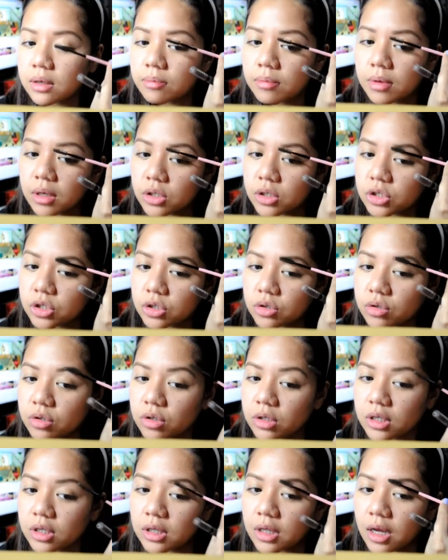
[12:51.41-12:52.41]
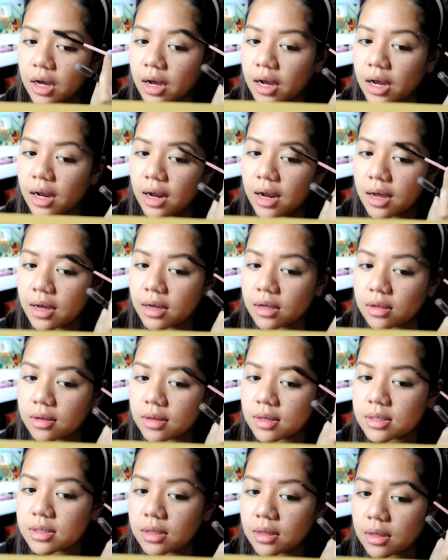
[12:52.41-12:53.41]
Make sure that the highlight
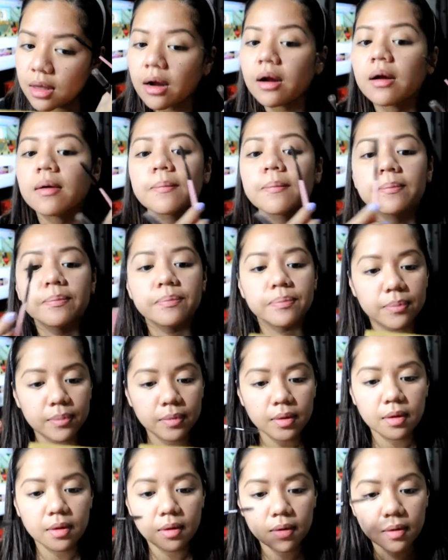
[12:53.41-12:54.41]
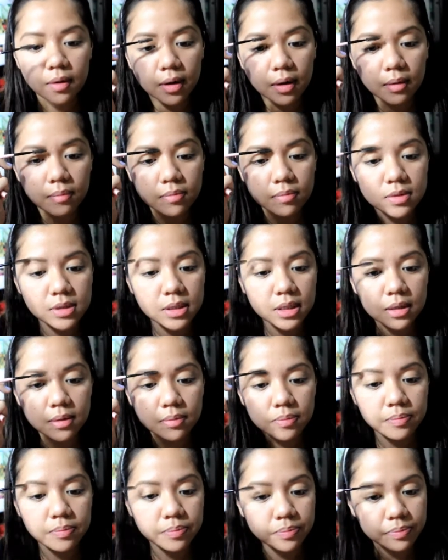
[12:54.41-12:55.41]
is in there. See?
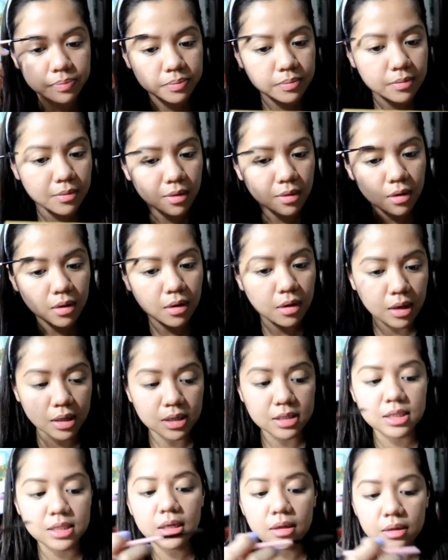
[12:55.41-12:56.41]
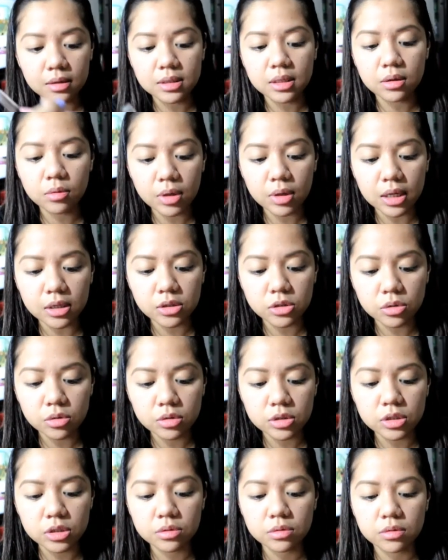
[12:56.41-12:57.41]
See what I
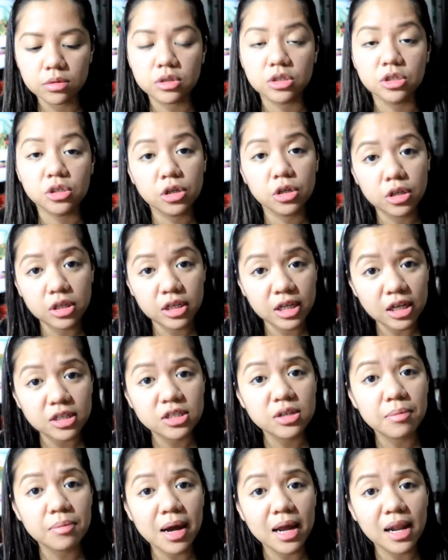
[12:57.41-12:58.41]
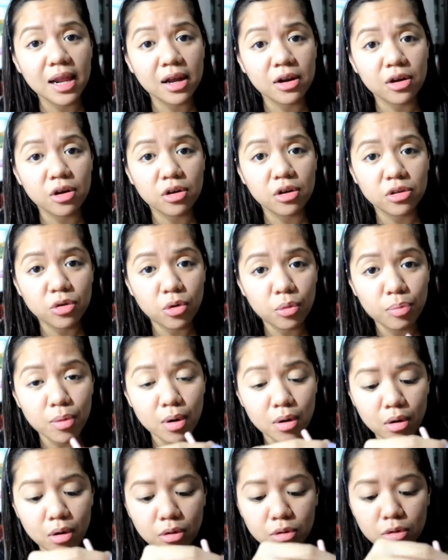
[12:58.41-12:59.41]
told you? Because you could get some highlighter on
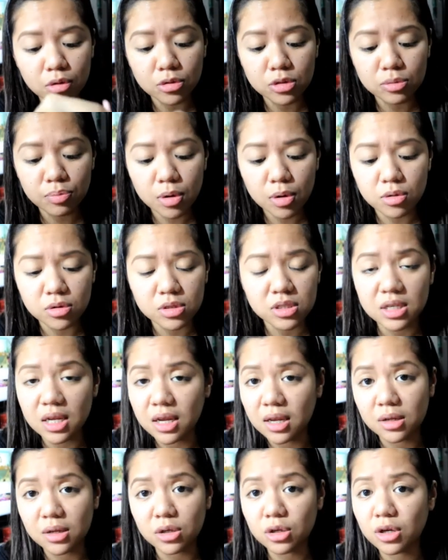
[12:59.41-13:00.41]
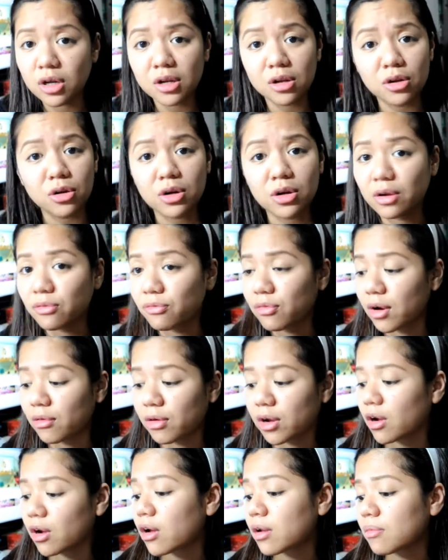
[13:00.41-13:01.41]
those brows, and you're gonna look like
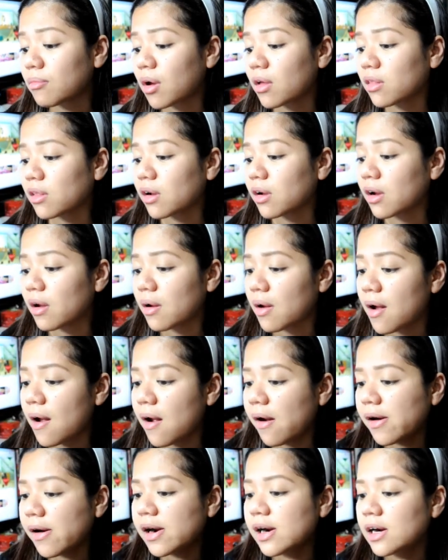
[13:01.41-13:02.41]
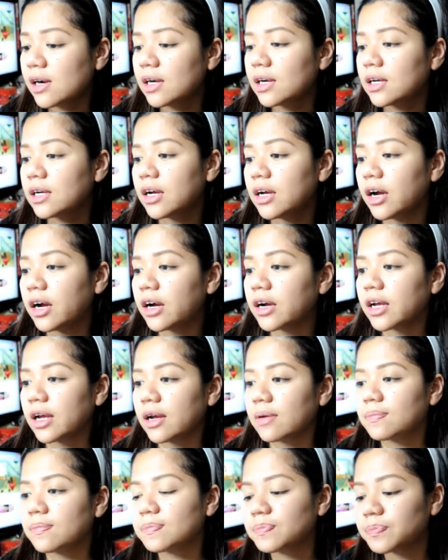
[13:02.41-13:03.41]
fairy godmother. Okay.